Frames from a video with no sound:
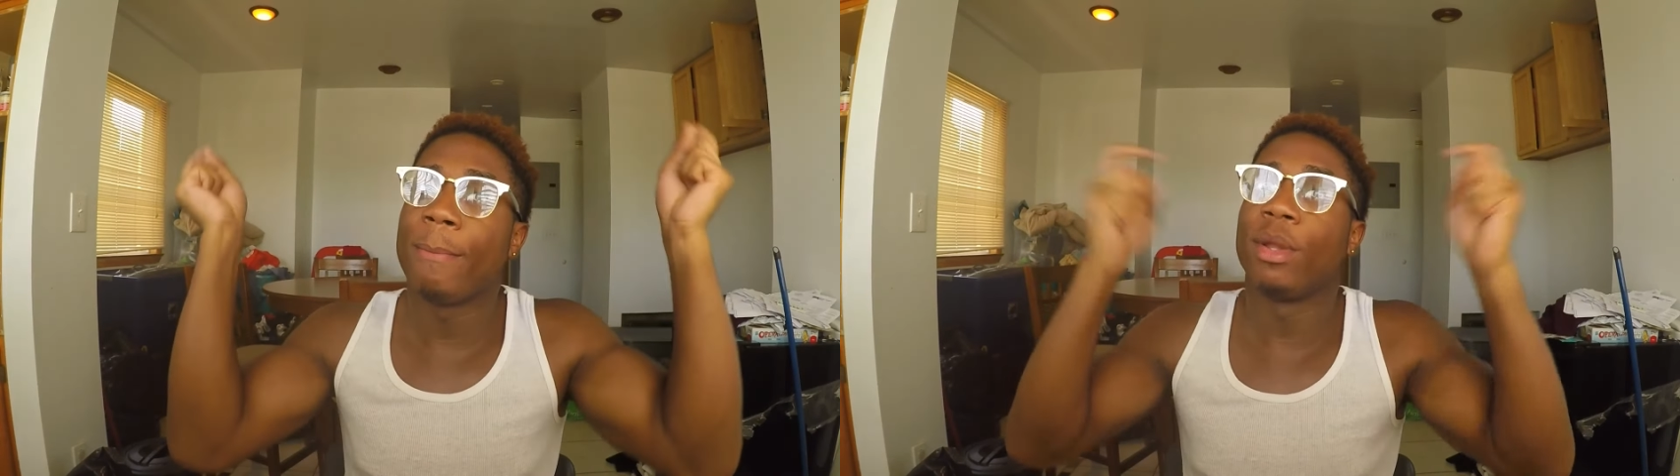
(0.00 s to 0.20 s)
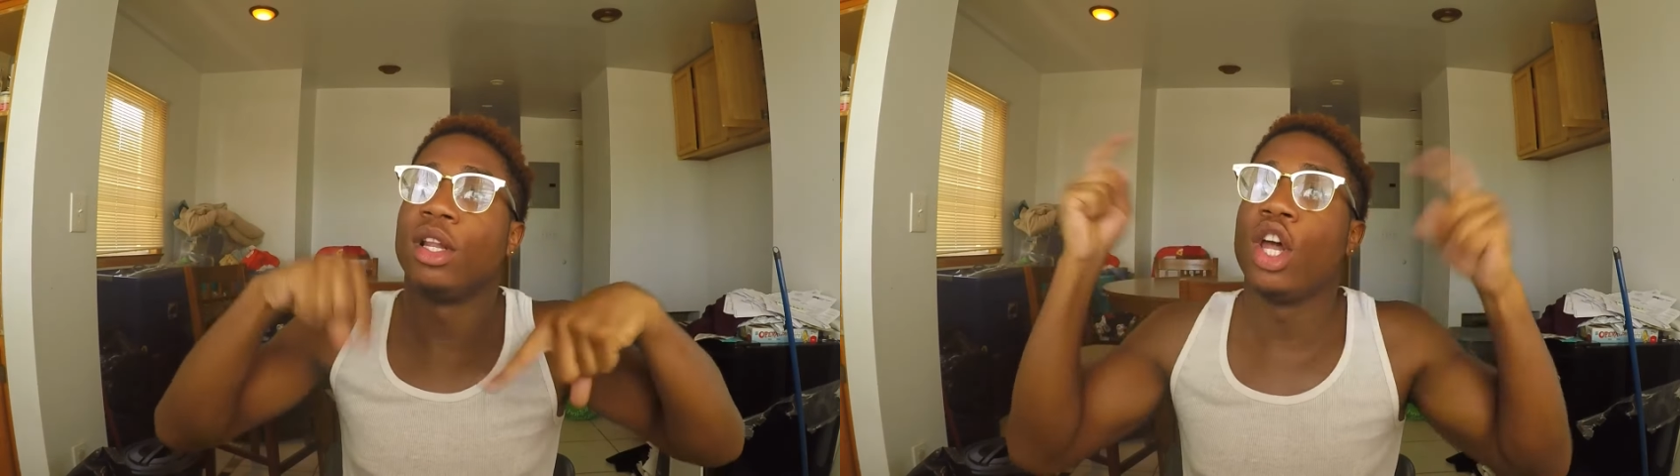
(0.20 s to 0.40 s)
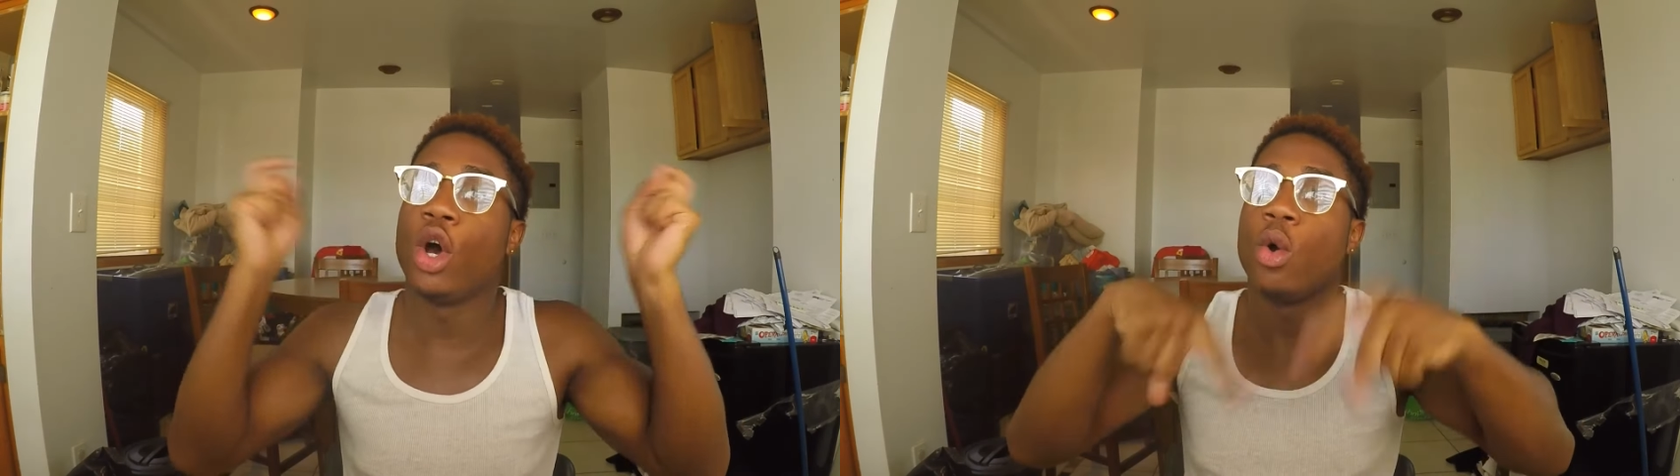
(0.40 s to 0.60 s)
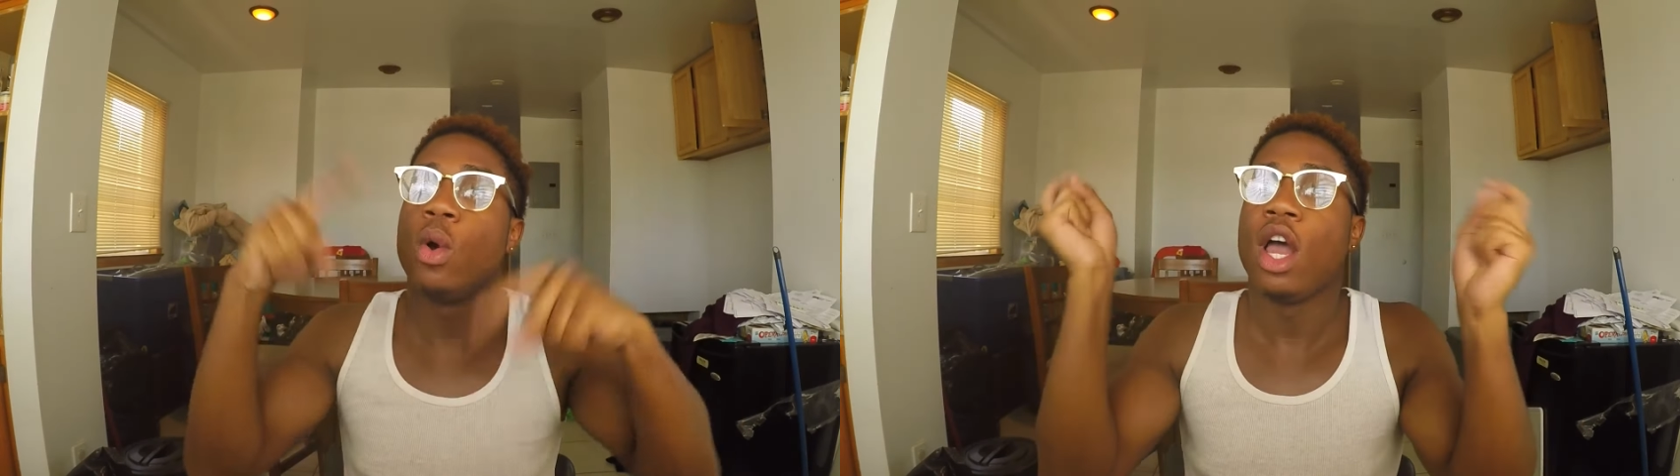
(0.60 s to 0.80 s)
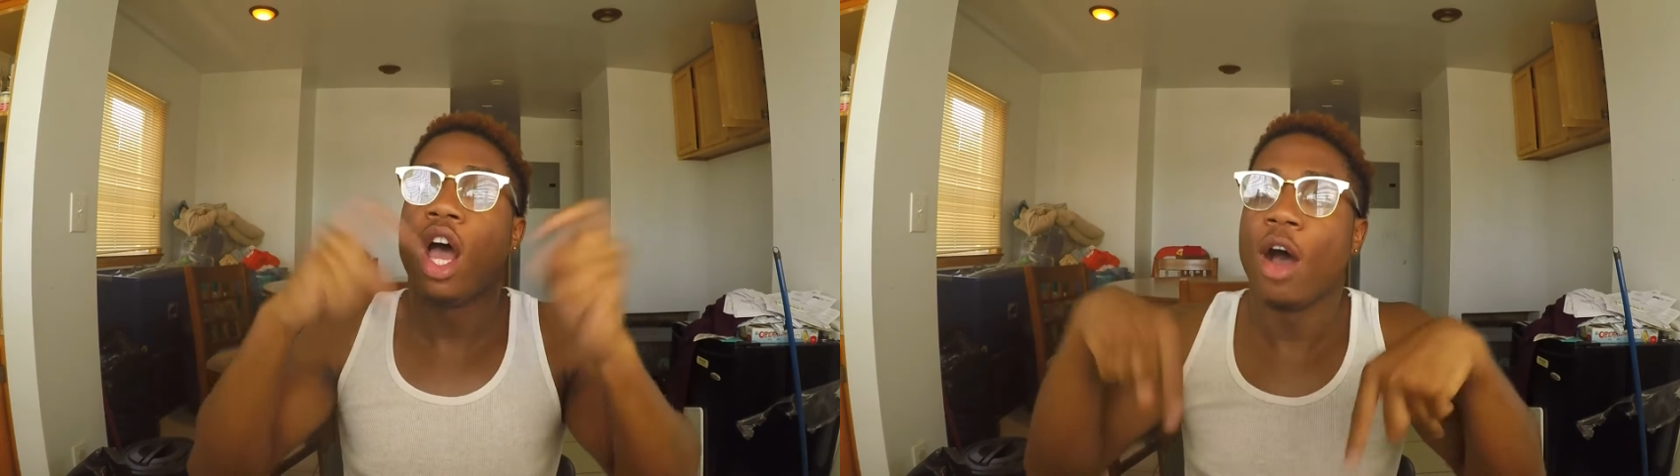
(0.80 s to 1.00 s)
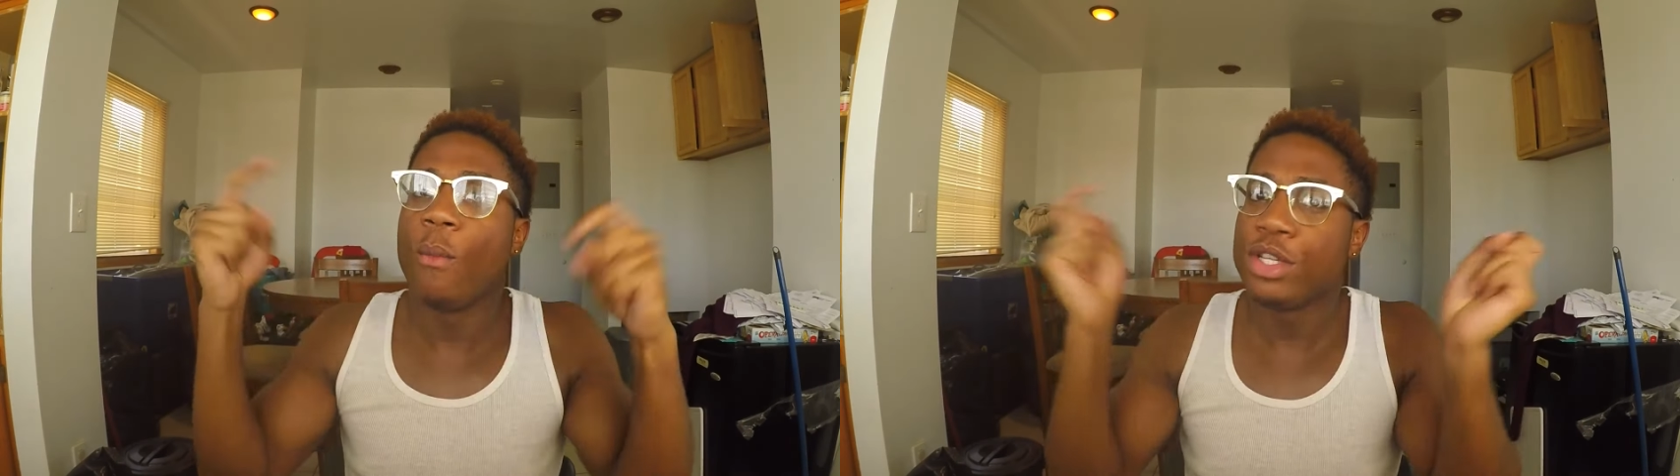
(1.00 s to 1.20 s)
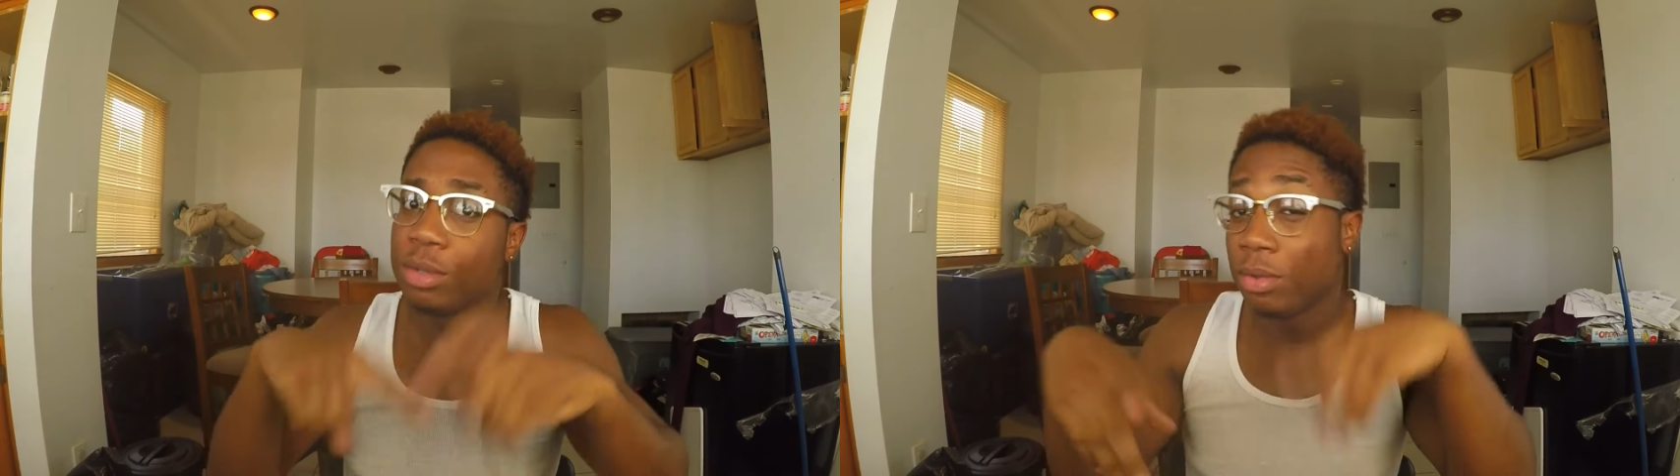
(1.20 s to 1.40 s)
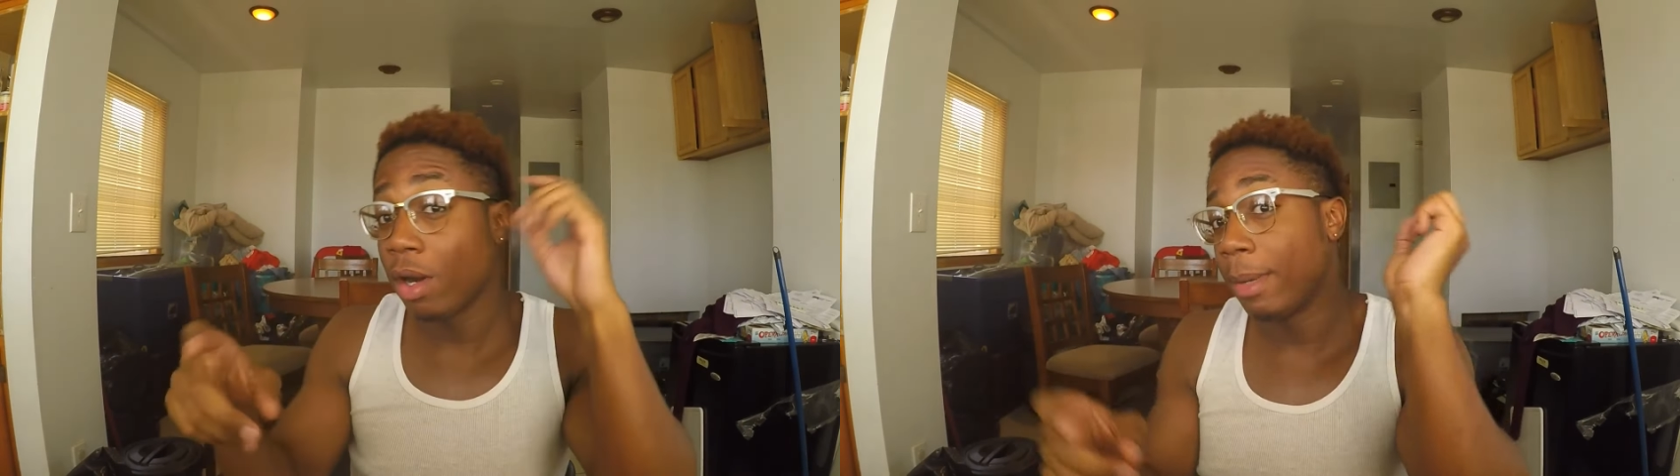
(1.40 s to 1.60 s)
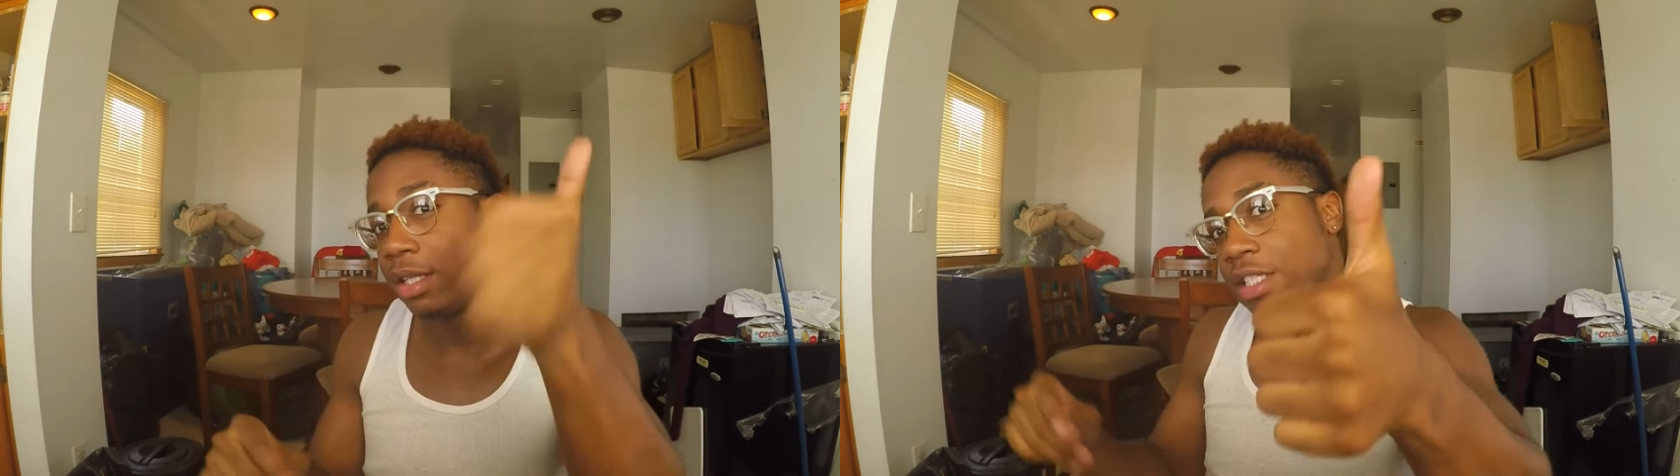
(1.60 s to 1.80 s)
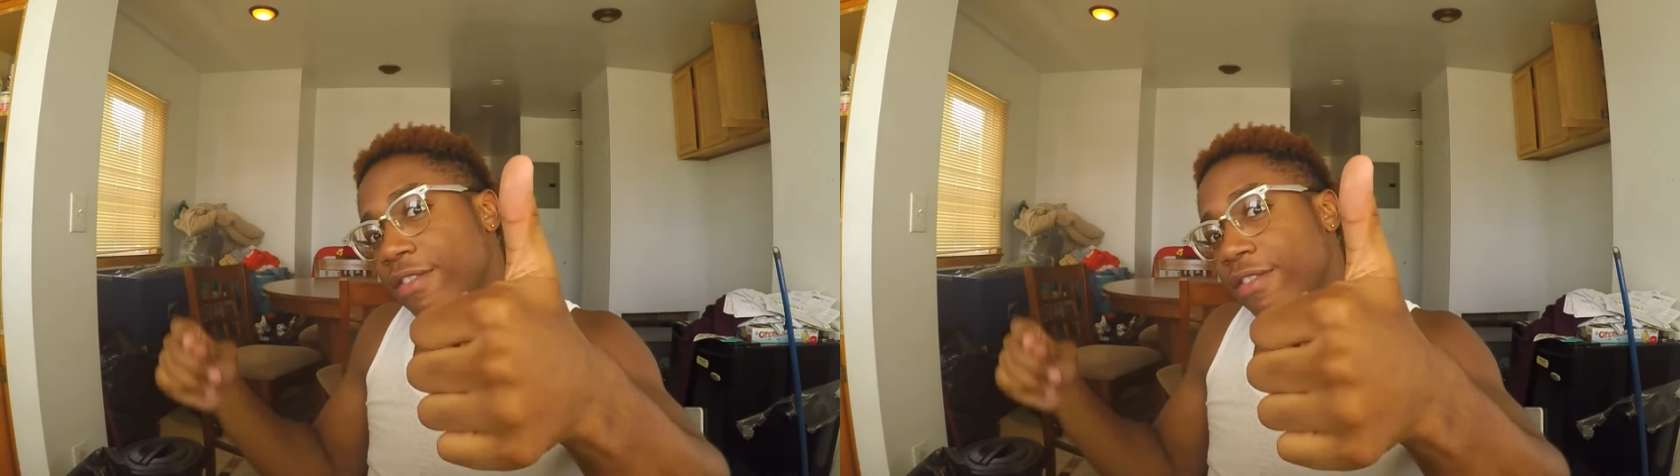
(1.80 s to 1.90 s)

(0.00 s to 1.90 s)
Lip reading: below what you thought about this